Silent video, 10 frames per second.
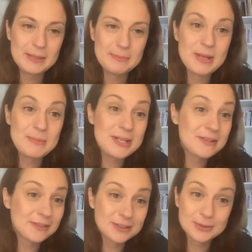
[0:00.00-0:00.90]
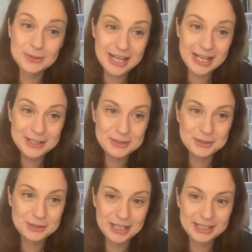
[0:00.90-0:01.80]
Maybe even today you're
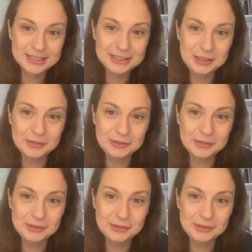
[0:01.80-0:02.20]
connecting